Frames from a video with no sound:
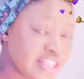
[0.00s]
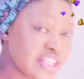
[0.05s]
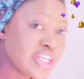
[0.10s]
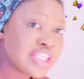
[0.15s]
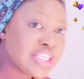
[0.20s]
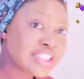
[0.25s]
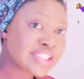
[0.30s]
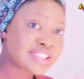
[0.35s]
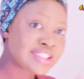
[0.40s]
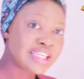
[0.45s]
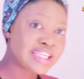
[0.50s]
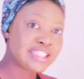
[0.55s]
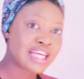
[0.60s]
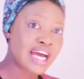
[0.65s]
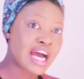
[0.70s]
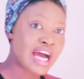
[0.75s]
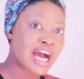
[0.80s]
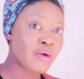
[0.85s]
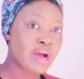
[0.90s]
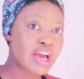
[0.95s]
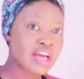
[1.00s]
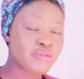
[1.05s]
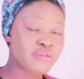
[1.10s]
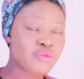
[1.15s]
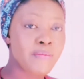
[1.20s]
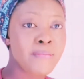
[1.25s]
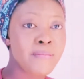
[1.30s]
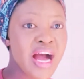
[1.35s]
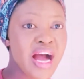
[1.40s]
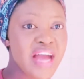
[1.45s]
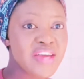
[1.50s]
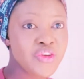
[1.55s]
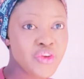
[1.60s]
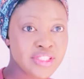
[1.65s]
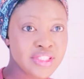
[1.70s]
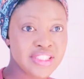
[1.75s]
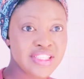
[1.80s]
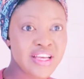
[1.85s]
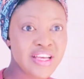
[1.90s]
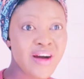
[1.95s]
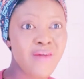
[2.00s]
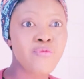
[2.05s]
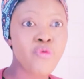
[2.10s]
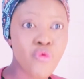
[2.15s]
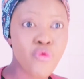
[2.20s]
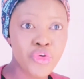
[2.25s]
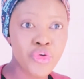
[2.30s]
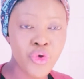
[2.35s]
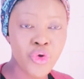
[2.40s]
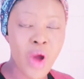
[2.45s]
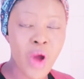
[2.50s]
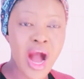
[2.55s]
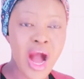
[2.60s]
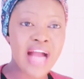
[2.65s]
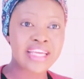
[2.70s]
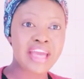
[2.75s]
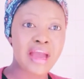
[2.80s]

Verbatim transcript: Sit down and remind yourself who you are.